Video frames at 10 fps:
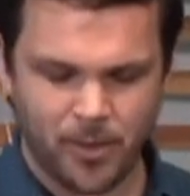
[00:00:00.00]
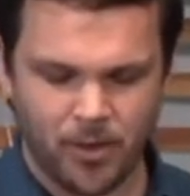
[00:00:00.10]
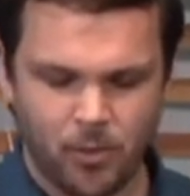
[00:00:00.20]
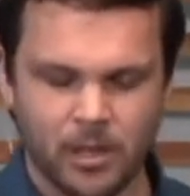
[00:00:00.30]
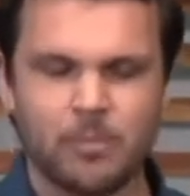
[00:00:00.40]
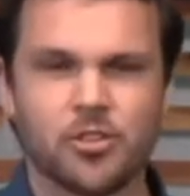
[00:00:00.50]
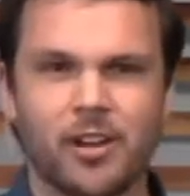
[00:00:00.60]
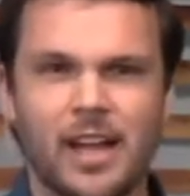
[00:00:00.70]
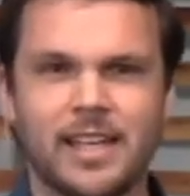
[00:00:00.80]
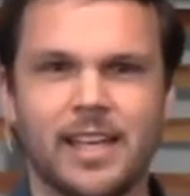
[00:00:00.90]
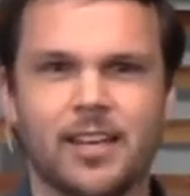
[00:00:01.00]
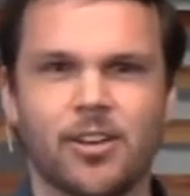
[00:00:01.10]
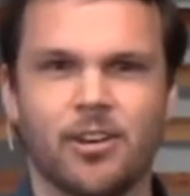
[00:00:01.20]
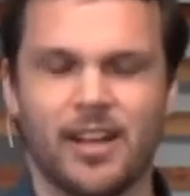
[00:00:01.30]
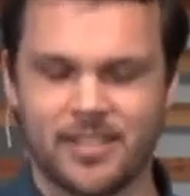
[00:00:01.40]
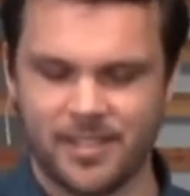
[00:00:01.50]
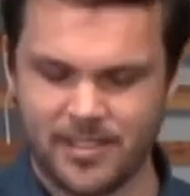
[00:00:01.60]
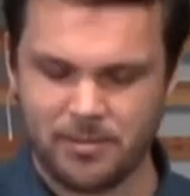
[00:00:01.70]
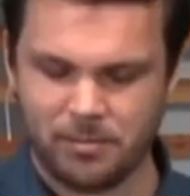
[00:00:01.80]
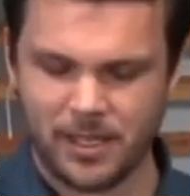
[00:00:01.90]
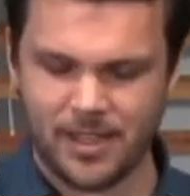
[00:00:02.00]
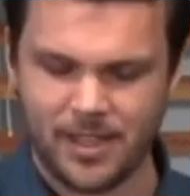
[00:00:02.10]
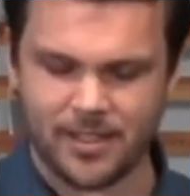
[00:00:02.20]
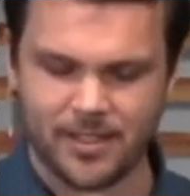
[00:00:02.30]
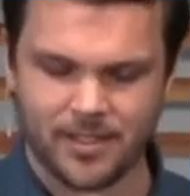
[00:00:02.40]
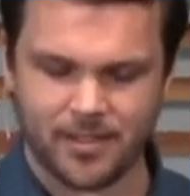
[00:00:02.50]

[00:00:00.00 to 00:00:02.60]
What I'm trying to get across is simply this